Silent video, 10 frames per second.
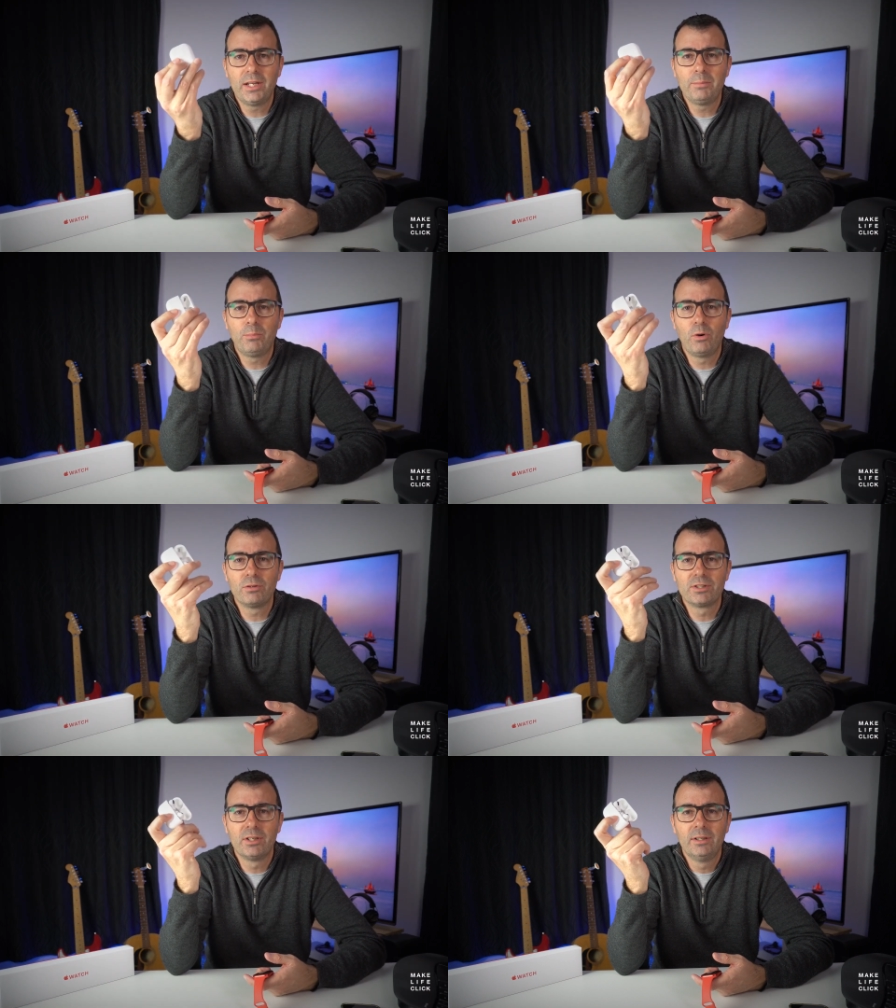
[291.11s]

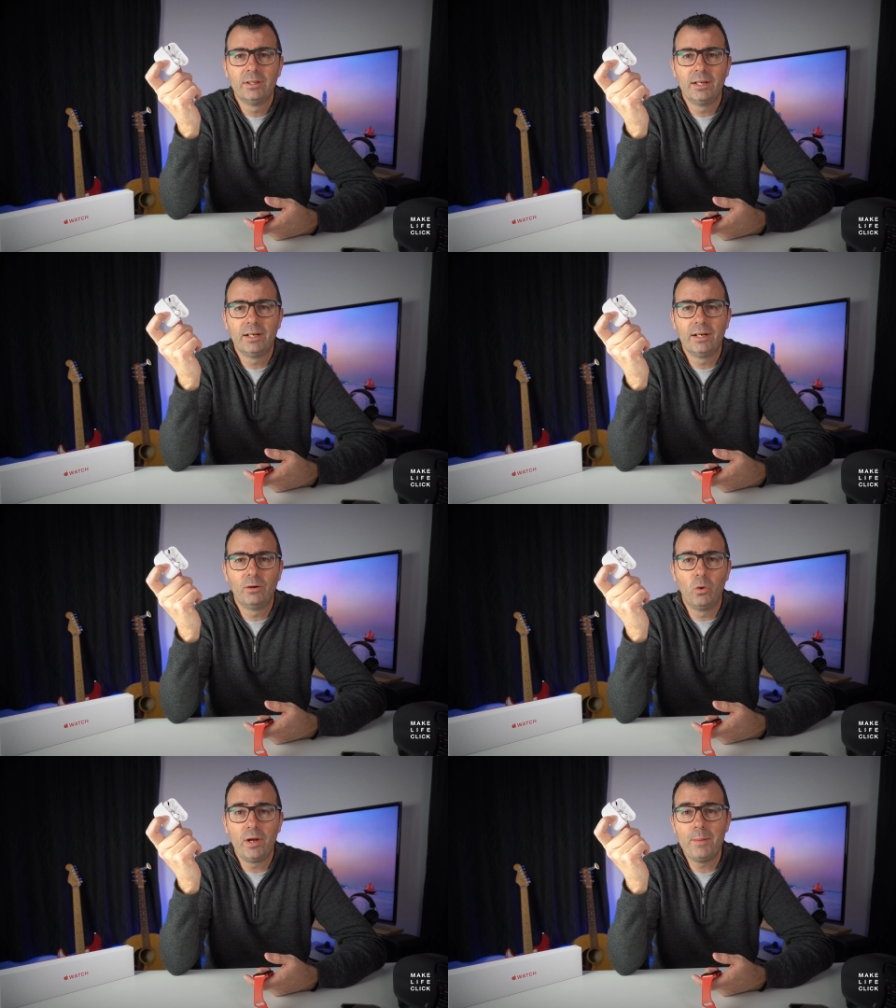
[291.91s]
earpods
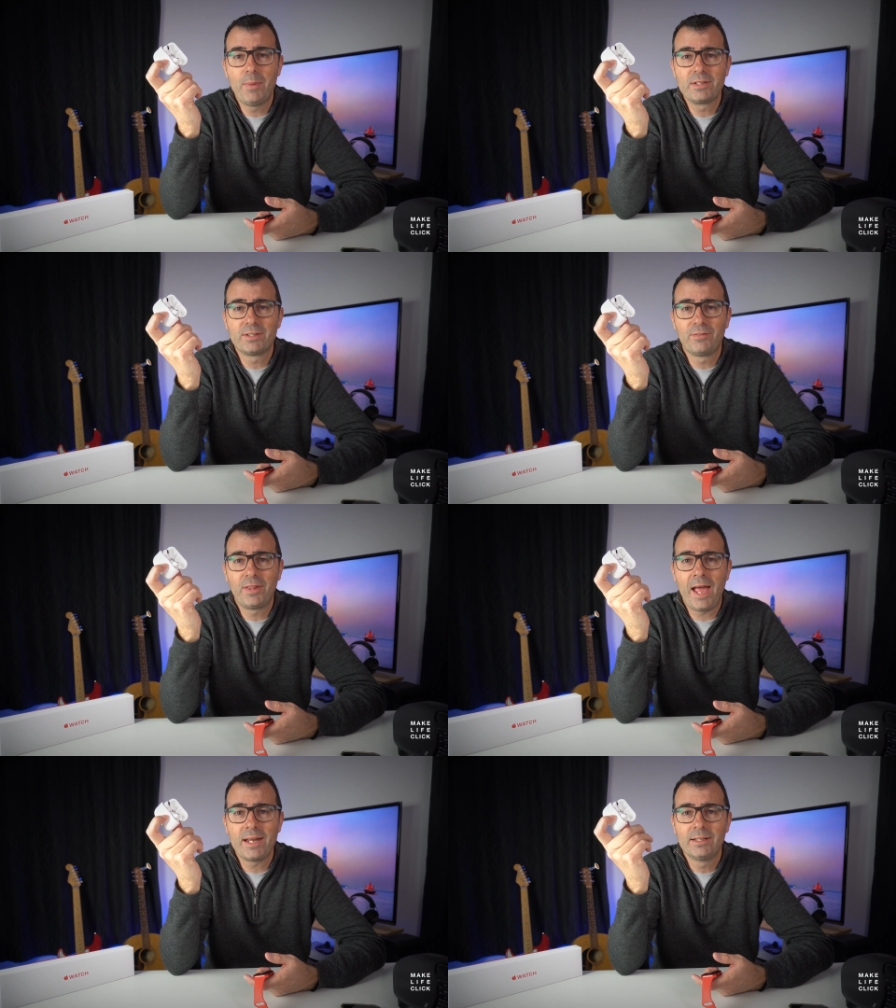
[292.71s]
or earbuds for
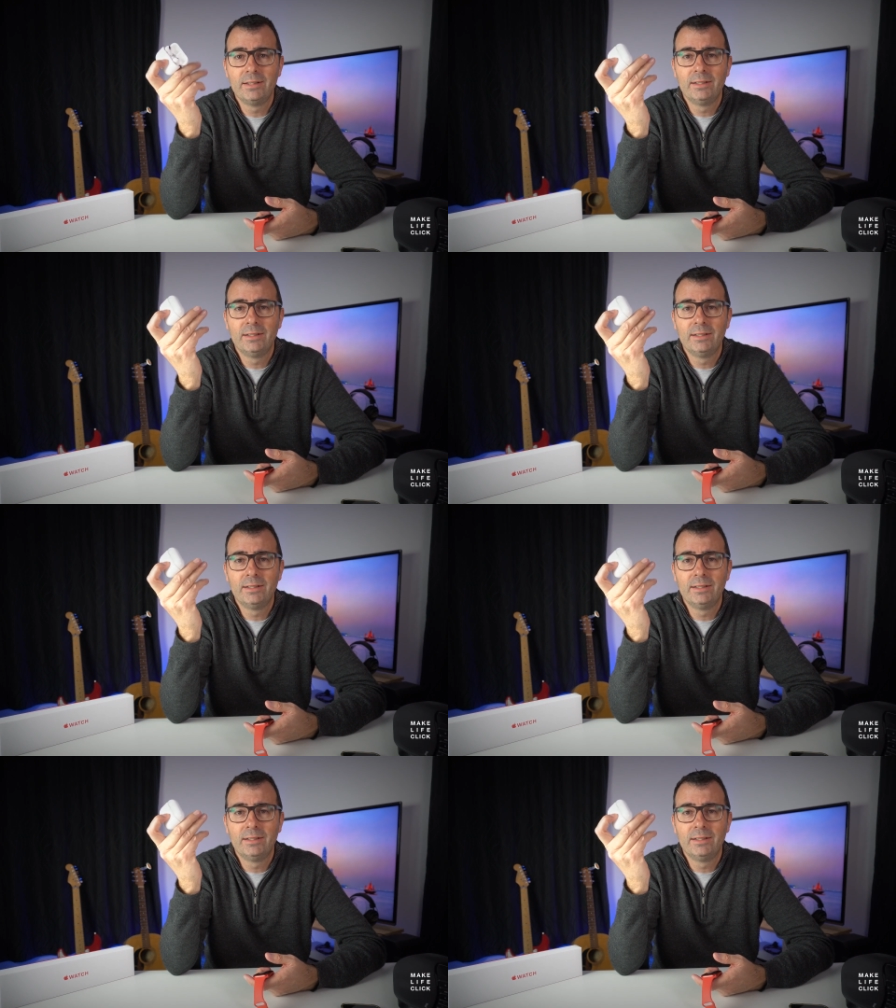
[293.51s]
that.